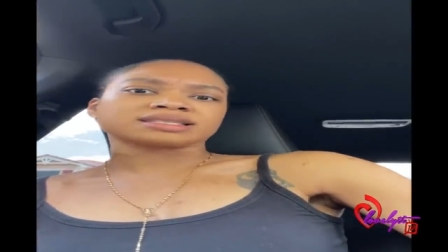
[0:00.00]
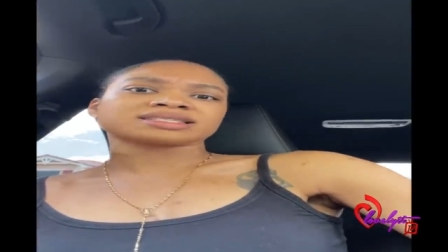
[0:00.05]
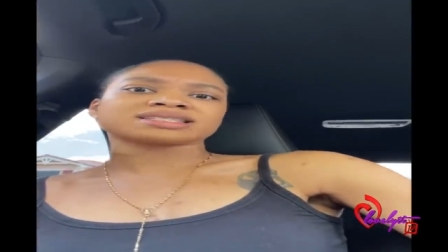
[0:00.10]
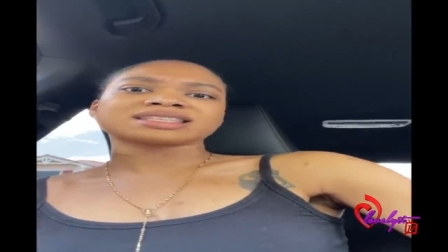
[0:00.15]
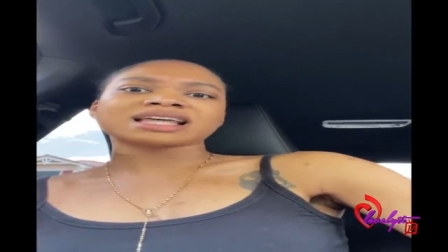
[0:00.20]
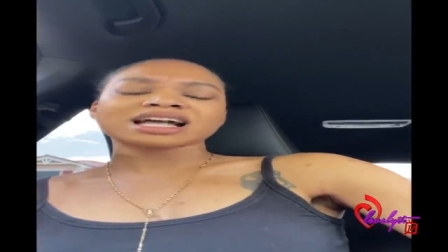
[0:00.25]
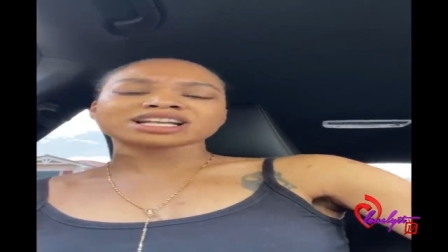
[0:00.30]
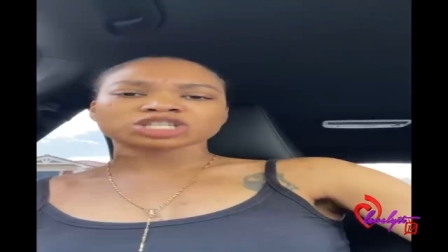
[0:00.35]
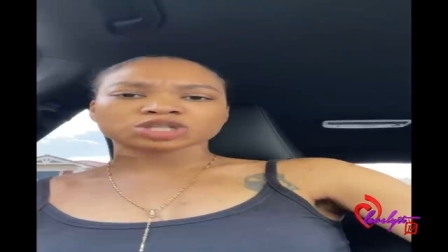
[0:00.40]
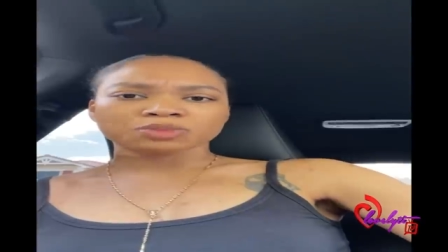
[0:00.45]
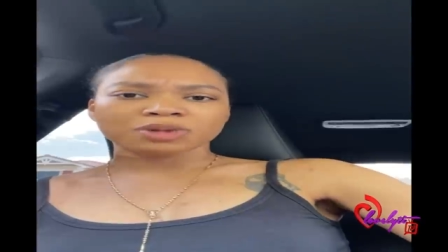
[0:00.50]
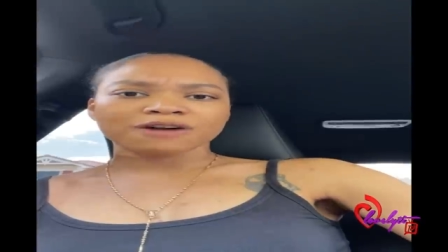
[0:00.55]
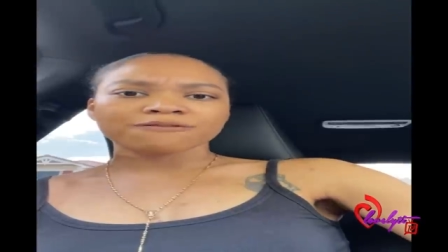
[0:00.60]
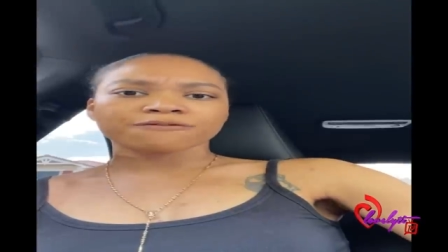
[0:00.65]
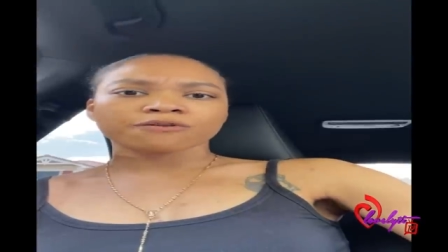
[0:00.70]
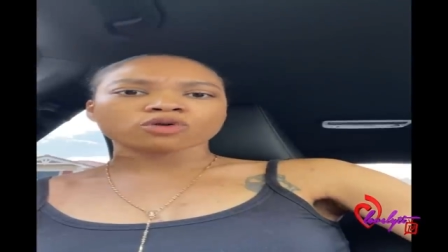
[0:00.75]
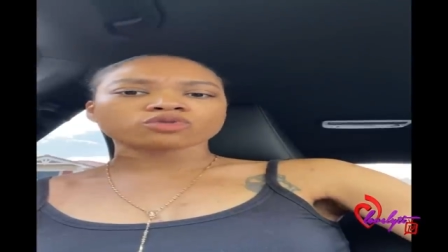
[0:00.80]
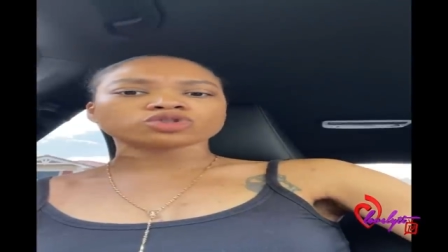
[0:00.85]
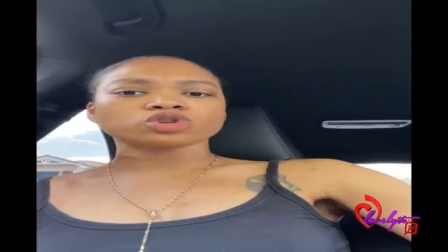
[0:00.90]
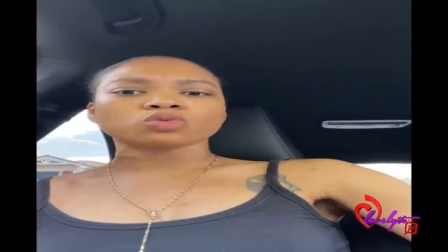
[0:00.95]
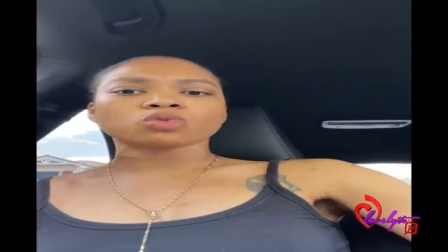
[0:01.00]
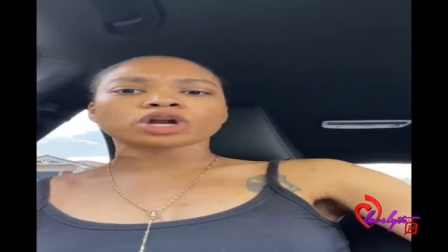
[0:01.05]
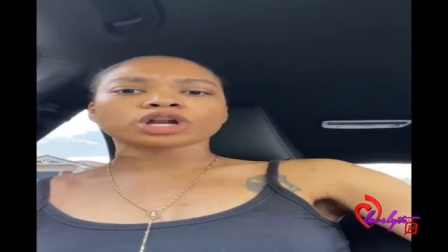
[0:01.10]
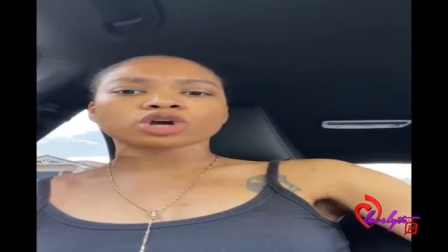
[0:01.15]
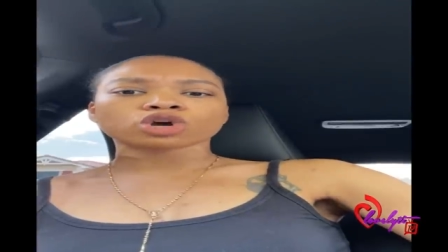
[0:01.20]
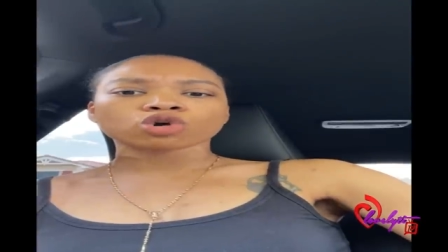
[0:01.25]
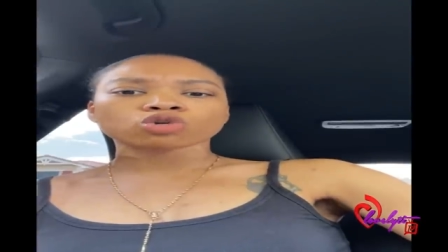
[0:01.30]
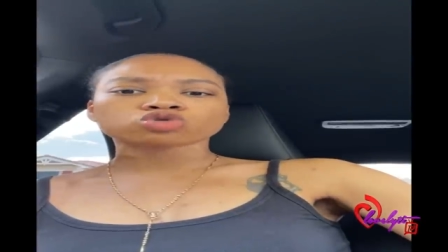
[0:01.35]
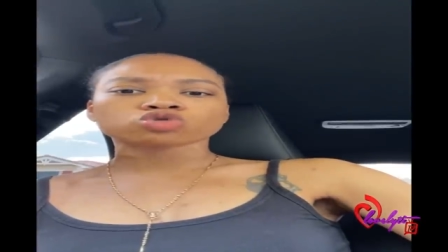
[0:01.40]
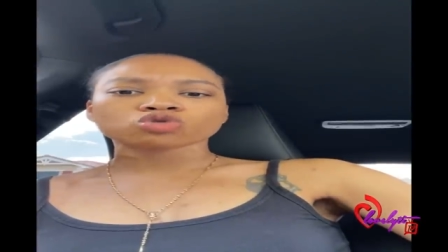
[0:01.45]
to snatch my phone. You
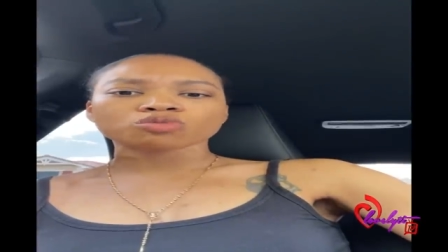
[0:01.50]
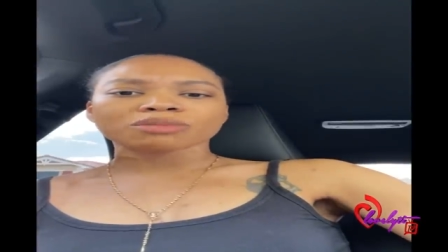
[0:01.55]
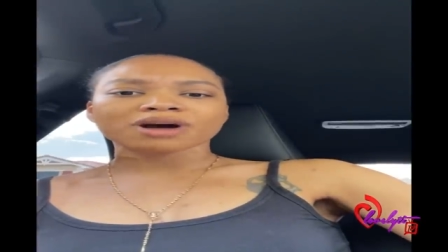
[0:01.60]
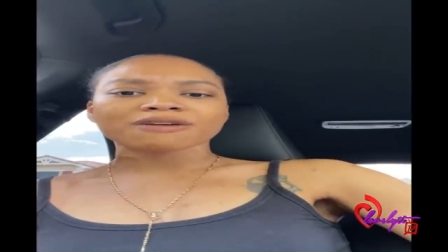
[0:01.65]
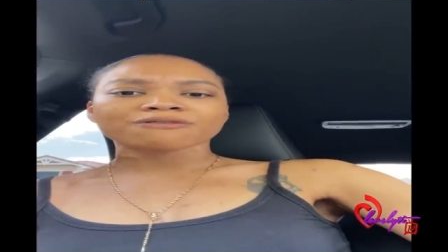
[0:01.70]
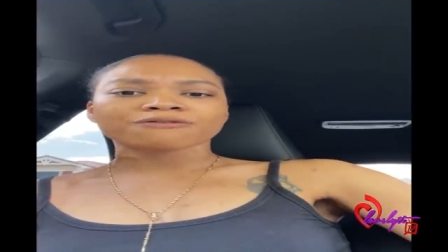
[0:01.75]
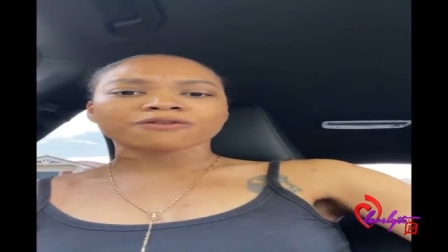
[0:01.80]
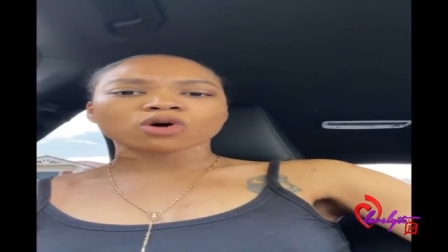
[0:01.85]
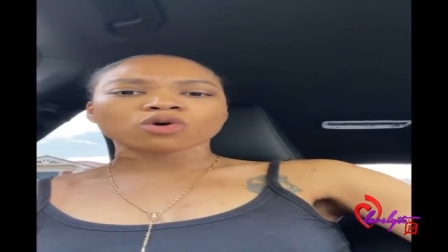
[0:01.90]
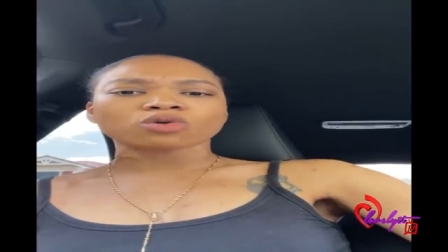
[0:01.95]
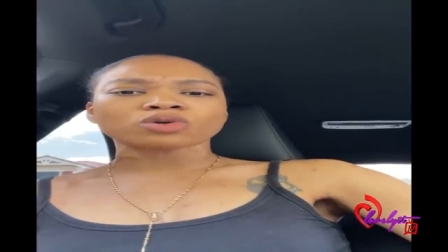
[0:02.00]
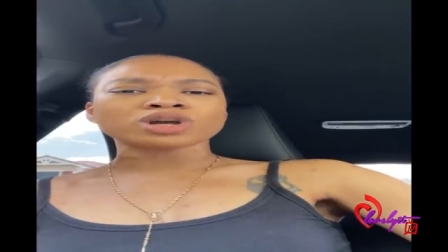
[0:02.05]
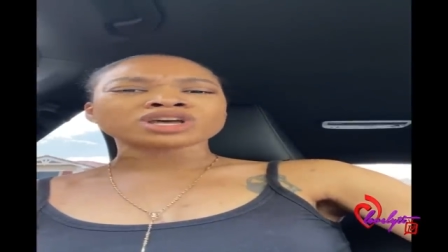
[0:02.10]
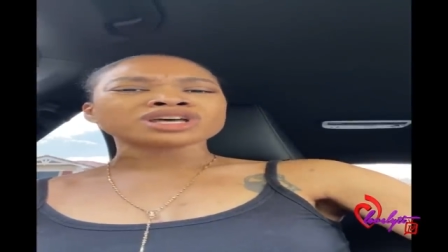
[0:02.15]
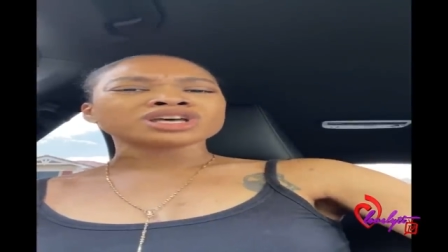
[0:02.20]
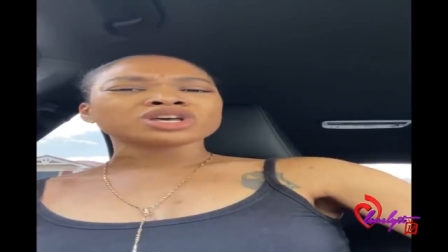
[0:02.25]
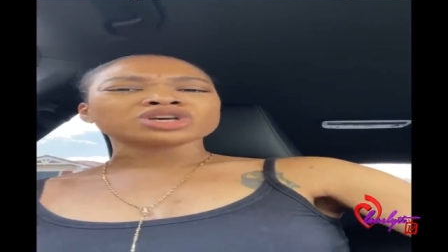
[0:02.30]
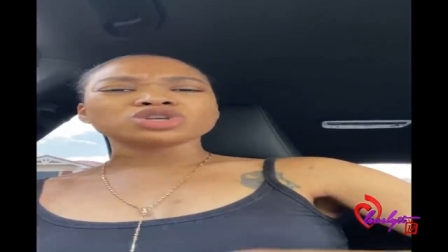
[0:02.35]
want to go through my phone.